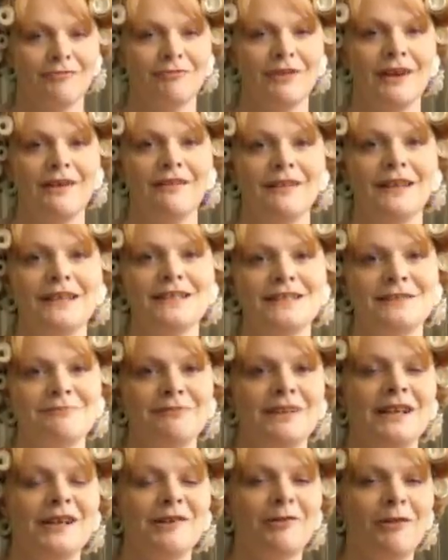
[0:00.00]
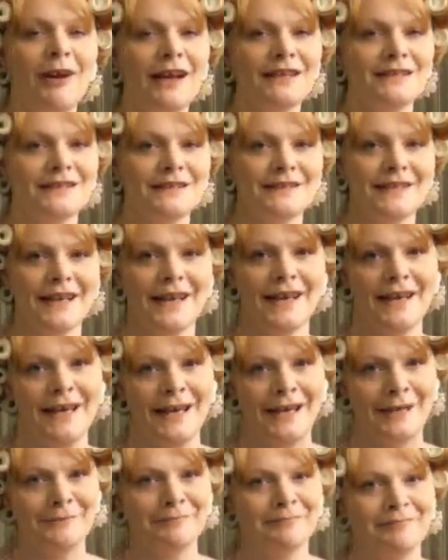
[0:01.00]
Well, it's request
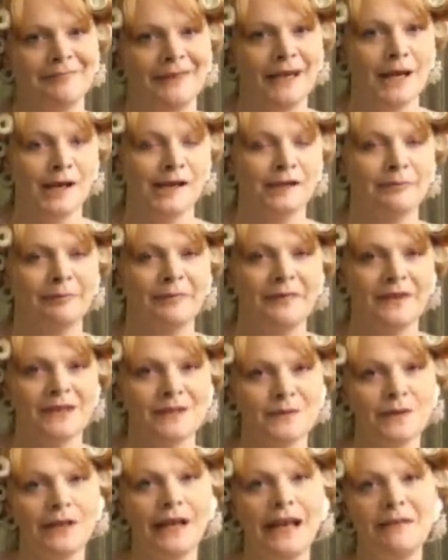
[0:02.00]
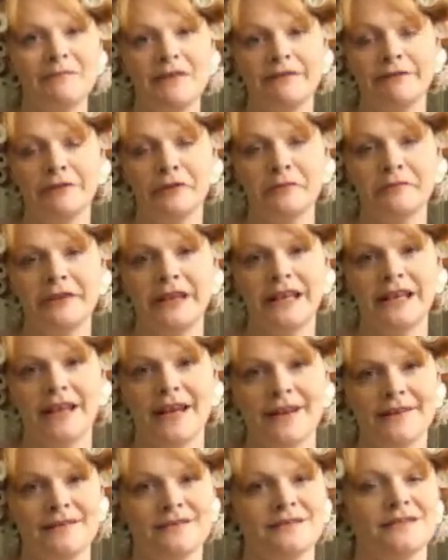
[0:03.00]
time. This one came in from
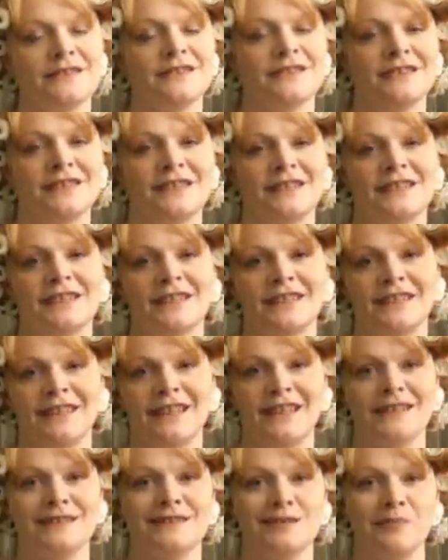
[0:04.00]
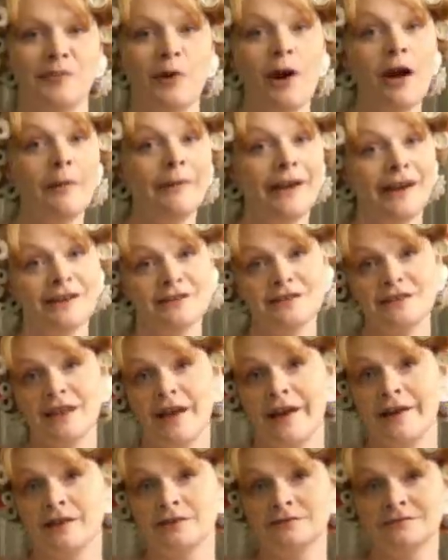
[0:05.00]
Rita. It's a prom
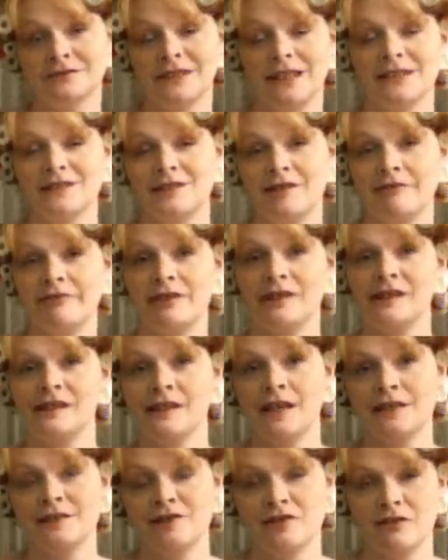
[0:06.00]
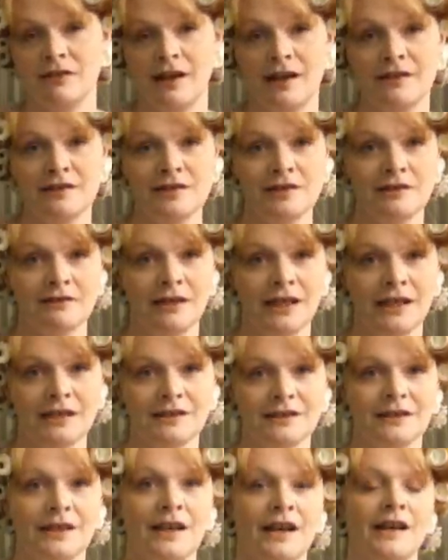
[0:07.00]
hairstyle, and she really liked to know how to do
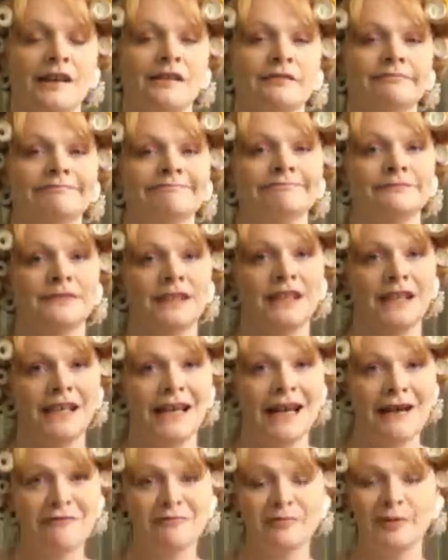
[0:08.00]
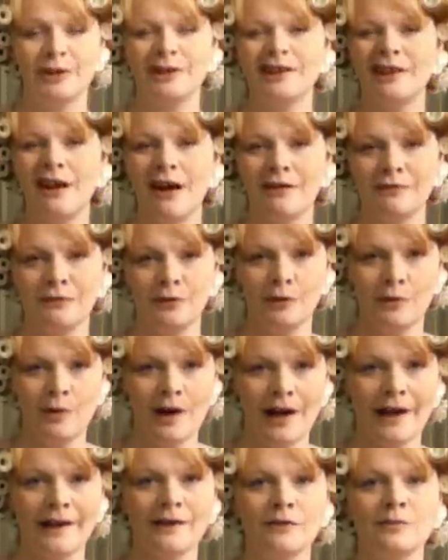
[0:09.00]
it. I've been putting it off for a
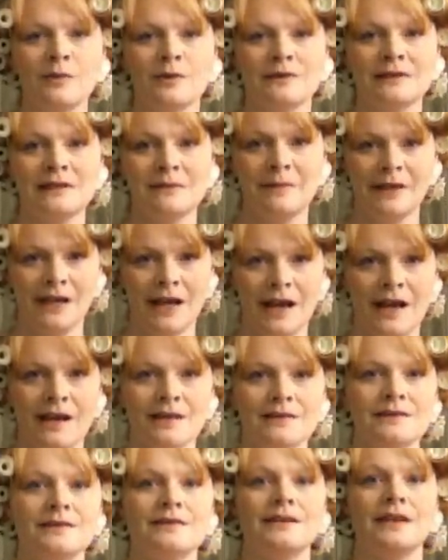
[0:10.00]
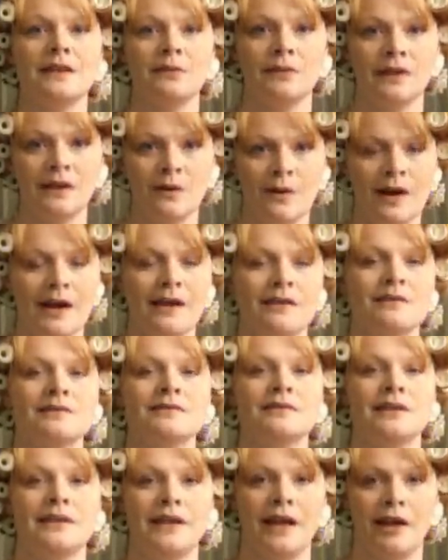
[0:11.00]
while, mostly because it
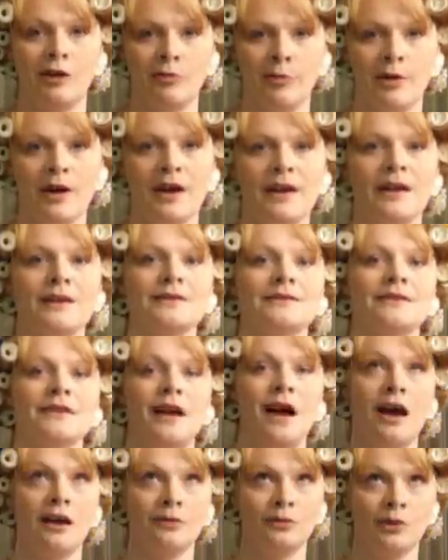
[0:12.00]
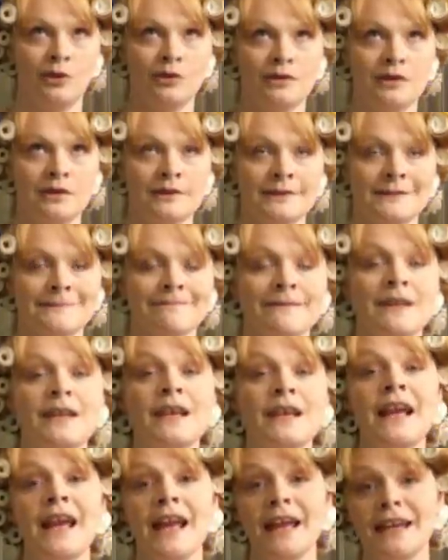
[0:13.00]
requires hair product and hot rollers.
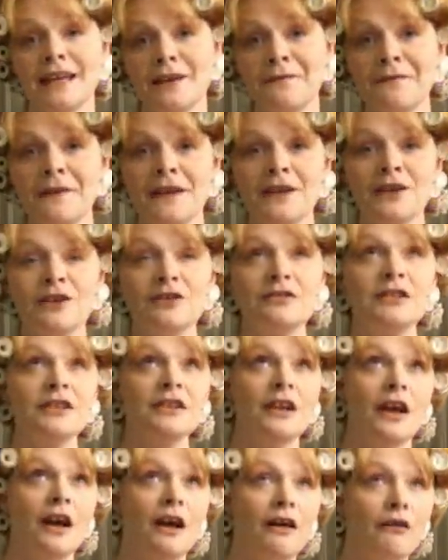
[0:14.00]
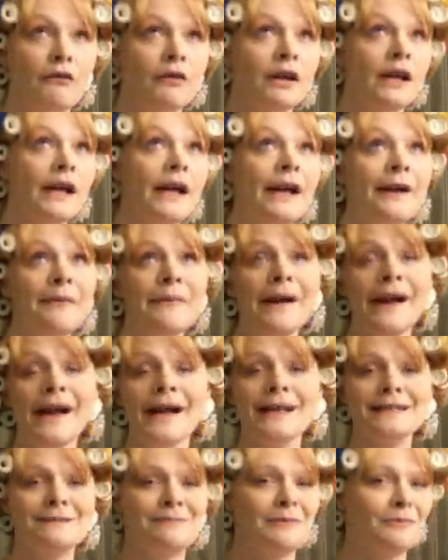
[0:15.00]
And I figured, you know, my
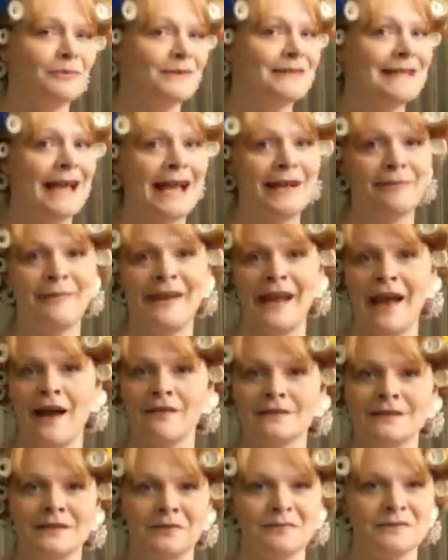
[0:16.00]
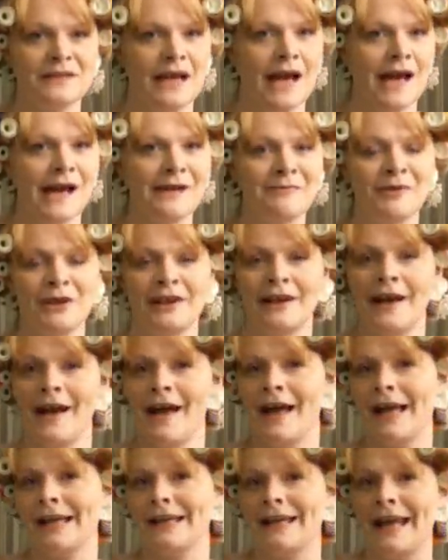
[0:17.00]
husband would take me out sometime on a
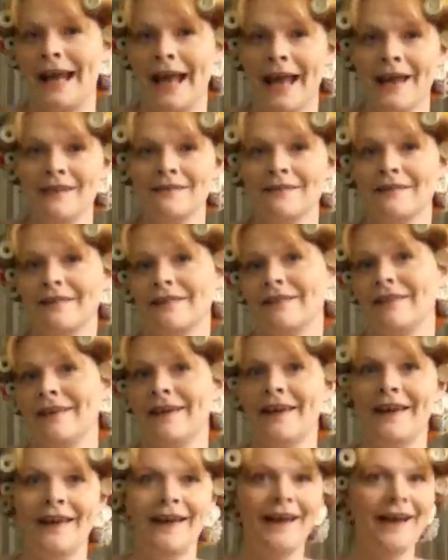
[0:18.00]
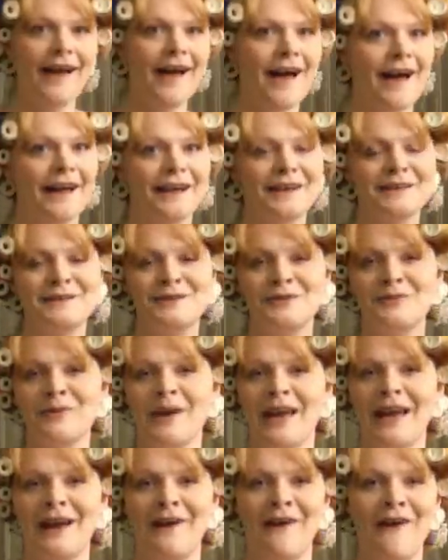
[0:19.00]
hot date. I could do
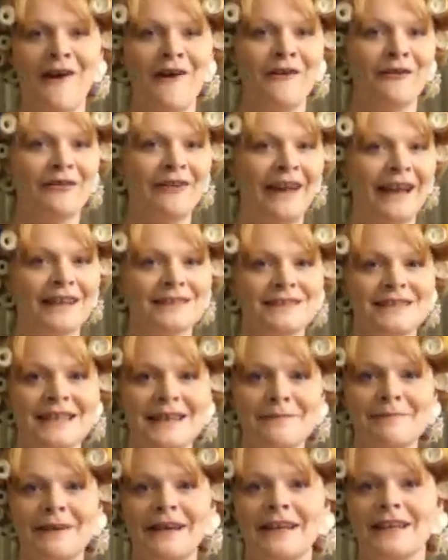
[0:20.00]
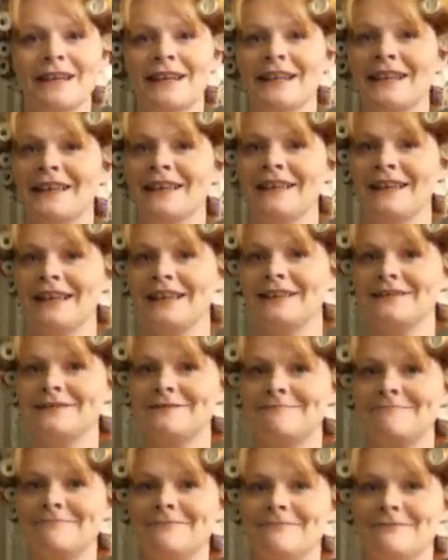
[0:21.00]
my hair all fancy, but
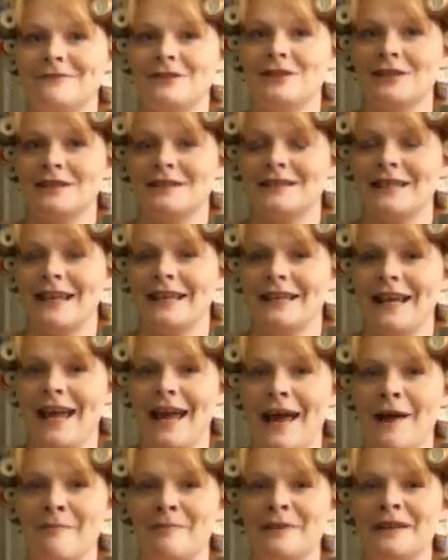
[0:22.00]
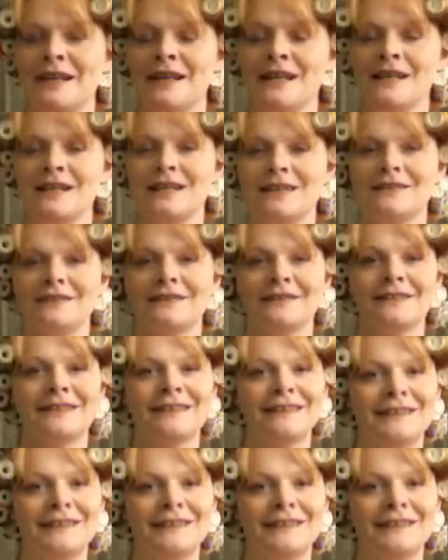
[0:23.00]
just ain't happening, and